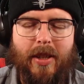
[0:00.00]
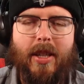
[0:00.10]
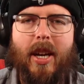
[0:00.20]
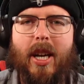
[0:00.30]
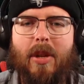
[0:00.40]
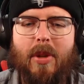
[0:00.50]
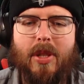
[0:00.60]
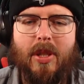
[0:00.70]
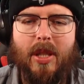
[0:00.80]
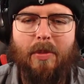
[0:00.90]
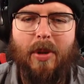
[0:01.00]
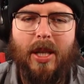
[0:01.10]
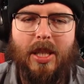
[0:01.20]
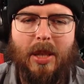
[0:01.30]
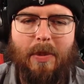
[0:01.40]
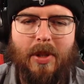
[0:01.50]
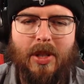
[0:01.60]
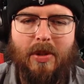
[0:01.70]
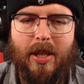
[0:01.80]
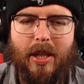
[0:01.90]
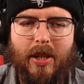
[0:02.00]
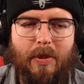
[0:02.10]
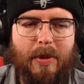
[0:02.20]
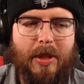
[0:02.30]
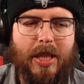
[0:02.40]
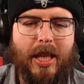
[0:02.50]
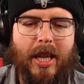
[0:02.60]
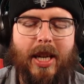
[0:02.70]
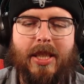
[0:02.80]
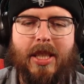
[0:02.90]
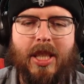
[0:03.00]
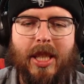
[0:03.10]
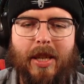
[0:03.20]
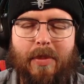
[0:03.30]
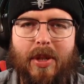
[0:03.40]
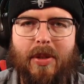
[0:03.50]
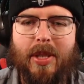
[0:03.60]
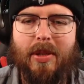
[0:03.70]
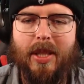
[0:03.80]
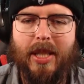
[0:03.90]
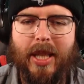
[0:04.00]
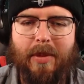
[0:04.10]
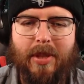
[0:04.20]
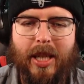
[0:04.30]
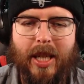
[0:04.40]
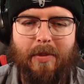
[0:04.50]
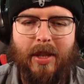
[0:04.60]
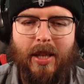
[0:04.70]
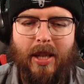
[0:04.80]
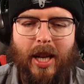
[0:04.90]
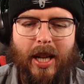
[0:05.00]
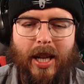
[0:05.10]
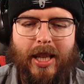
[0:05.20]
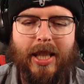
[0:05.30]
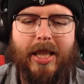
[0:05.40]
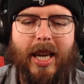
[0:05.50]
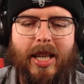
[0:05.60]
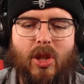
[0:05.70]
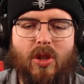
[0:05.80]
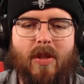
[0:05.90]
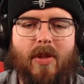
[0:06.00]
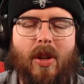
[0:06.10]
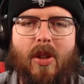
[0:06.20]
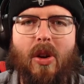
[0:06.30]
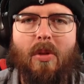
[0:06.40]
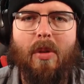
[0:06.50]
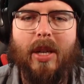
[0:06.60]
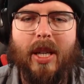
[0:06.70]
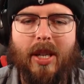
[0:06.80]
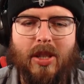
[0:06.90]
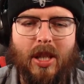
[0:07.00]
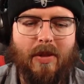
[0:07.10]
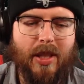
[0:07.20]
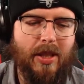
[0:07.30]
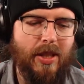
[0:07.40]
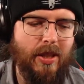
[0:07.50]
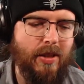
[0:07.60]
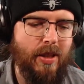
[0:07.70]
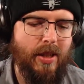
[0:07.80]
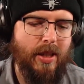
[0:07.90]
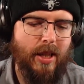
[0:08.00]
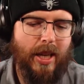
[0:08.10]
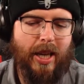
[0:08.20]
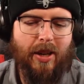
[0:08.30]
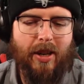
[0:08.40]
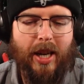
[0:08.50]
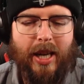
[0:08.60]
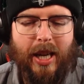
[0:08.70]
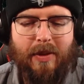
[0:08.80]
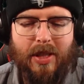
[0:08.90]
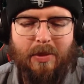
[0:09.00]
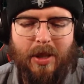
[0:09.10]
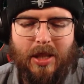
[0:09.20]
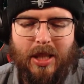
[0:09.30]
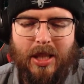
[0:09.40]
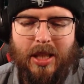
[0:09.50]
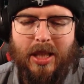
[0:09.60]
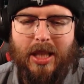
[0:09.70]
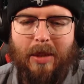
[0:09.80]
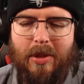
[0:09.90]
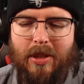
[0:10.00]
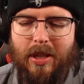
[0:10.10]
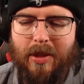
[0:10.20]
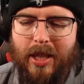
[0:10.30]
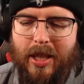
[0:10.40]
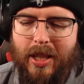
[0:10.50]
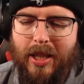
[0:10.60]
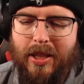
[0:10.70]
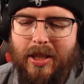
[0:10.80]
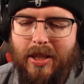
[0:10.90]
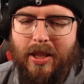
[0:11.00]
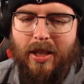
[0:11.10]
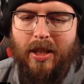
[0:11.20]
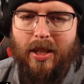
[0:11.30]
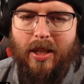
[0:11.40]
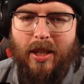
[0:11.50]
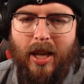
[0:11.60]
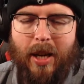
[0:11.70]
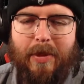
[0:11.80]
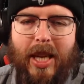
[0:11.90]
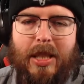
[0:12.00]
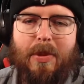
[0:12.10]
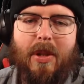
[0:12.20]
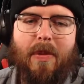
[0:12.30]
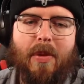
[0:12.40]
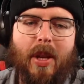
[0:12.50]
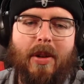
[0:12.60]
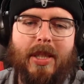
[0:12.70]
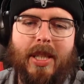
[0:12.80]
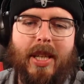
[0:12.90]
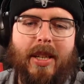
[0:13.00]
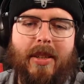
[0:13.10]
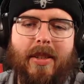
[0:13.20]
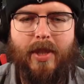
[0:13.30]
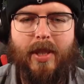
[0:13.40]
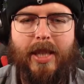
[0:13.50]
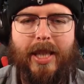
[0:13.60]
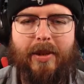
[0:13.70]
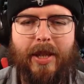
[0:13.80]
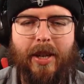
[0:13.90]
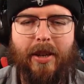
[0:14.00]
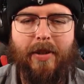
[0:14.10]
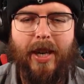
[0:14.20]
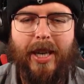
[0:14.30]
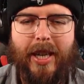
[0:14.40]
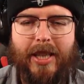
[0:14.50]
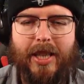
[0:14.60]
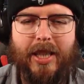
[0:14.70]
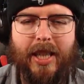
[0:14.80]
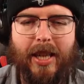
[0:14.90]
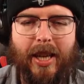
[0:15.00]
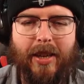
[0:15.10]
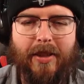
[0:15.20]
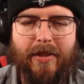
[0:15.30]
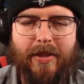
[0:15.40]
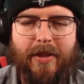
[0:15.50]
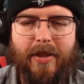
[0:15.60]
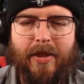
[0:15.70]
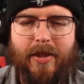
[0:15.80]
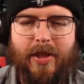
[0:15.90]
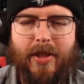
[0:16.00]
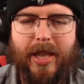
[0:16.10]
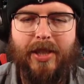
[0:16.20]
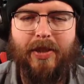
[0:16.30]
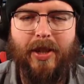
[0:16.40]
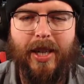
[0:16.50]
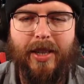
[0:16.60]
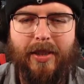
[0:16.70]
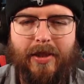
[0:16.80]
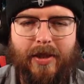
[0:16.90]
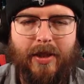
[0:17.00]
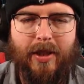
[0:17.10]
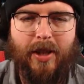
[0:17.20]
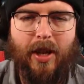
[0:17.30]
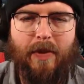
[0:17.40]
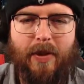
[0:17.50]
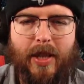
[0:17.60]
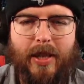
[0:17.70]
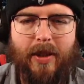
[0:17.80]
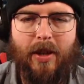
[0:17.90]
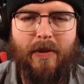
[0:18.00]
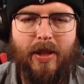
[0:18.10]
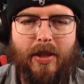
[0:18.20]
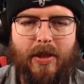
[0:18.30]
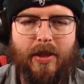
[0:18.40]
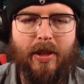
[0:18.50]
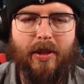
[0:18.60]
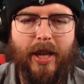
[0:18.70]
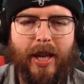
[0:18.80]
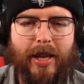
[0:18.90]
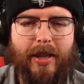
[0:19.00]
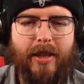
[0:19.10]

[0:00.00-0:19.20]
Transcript: kind of want to turn the brightness up on the screen a little bit because I can't see shit, but also at the same time, I like the danger of not knowing what we're getting ourselves into. Hang on, I have to switch this. This is absolutely ridiculous. Um, that's beautiful though, isn't it? Yeah, there we go. I can actually see now. So that's great. Hopefully, hopefully you're doing okay.